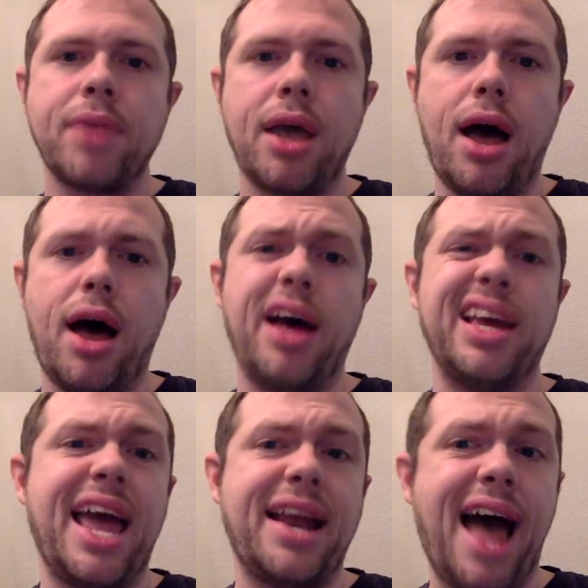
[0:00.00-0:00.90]

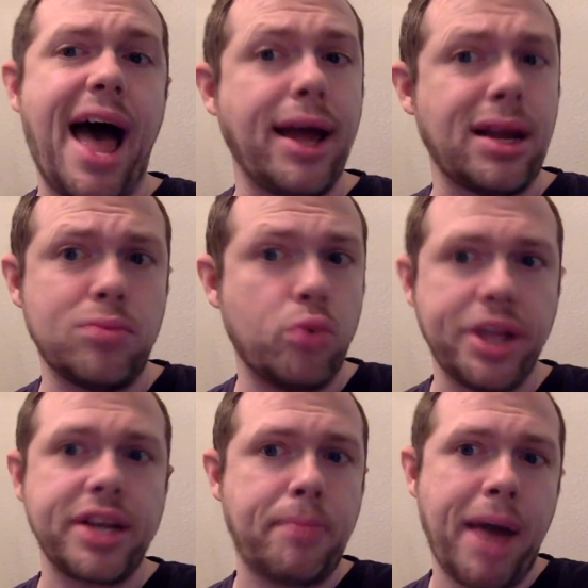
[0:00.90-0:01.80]
and I am
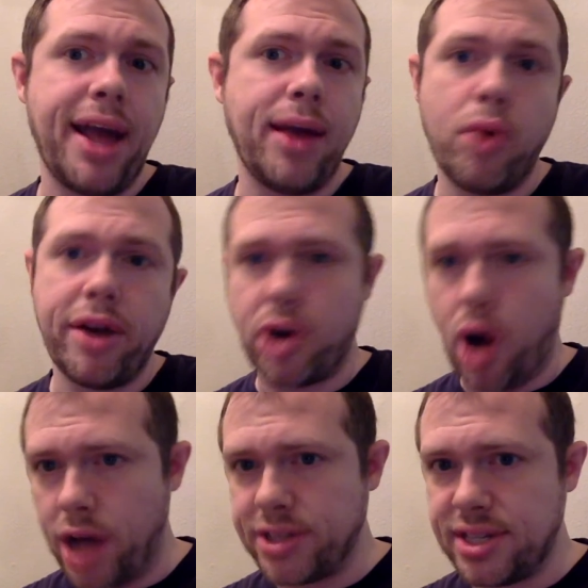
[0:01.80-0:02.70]
willing to pay whatever
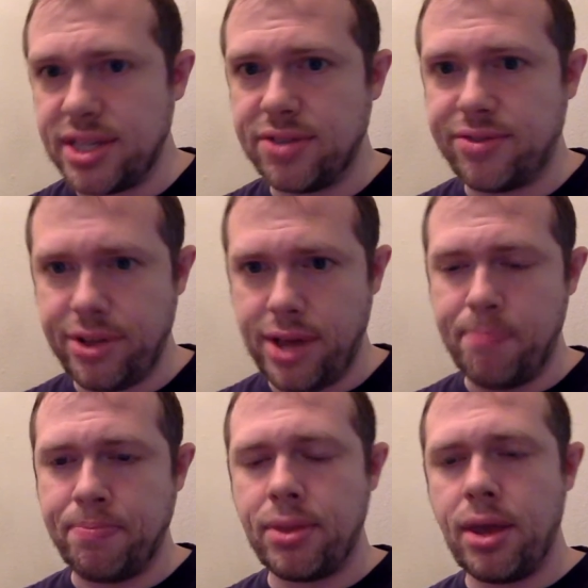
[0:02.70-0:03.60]
cost it is for
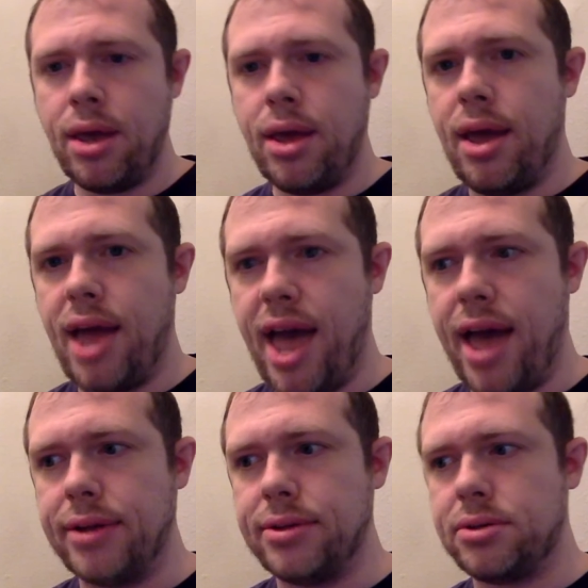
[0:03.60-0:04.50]
them
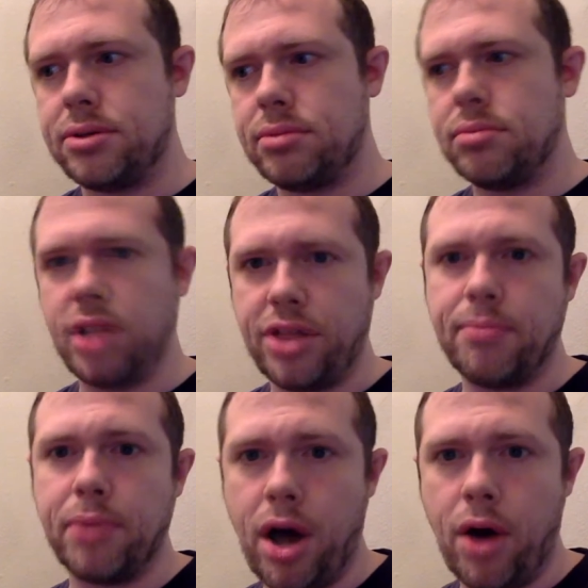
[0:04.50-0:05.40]
and let
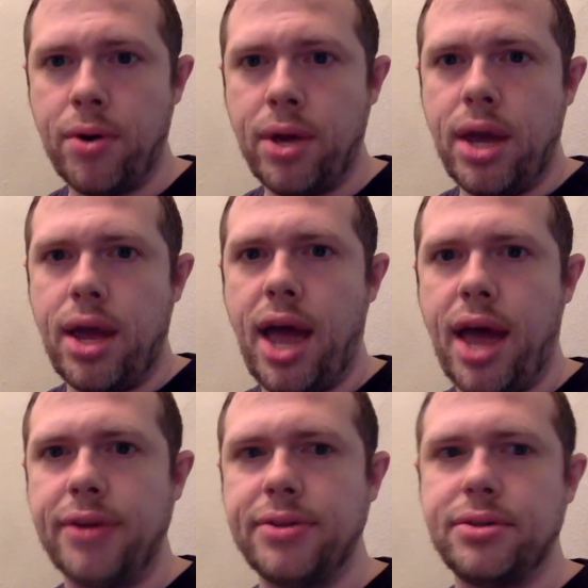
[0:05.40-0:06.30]
them go.
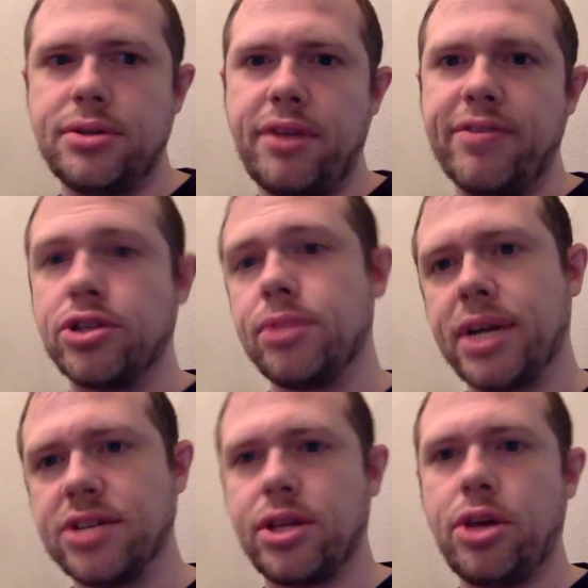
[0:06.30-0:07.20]
And eventually,
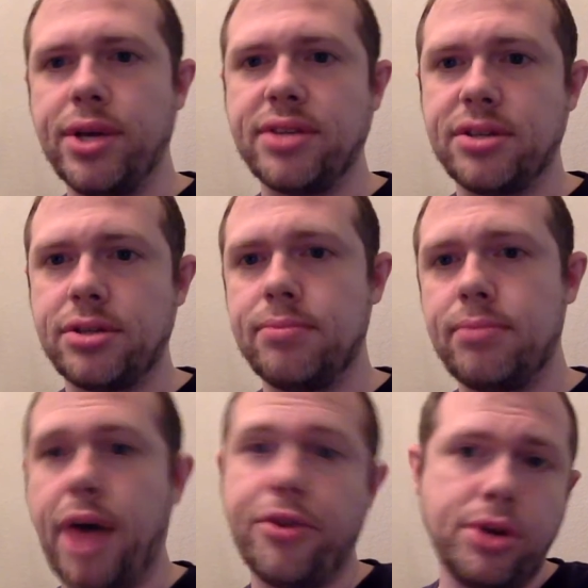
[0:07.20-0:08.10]
because of the queuing
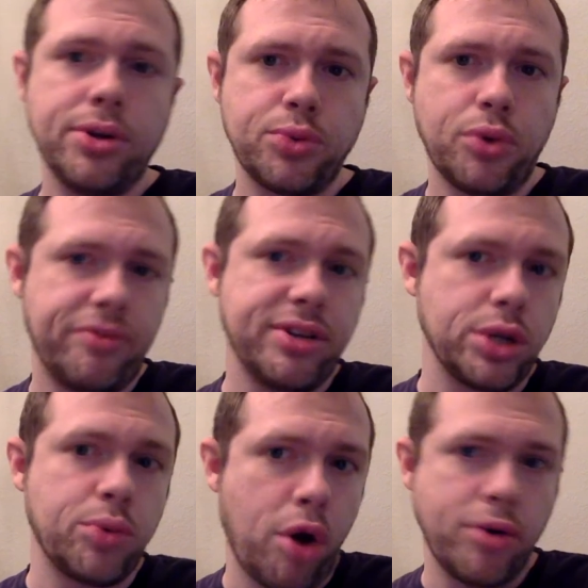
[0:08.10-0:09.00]
system, other units will
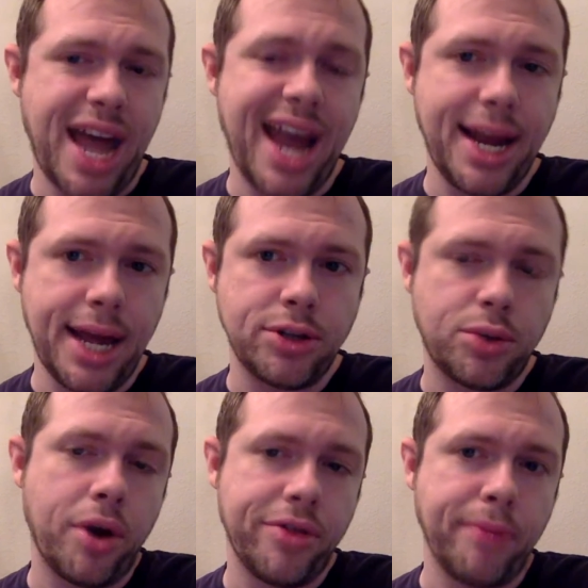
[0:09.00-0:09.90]
eventually rotate in to
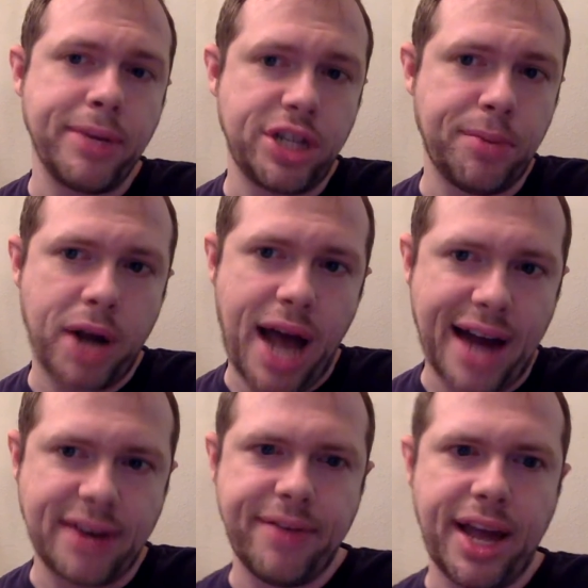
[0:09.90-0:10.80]
where they'll be cheaper to
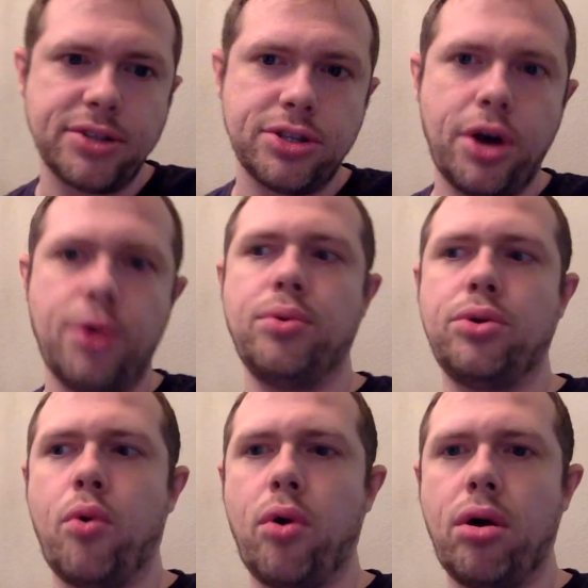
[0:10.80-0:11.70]
activate. So
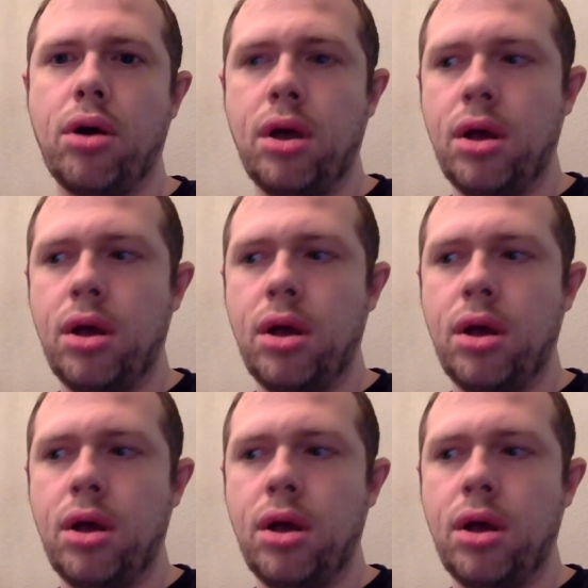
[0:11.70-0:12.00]
your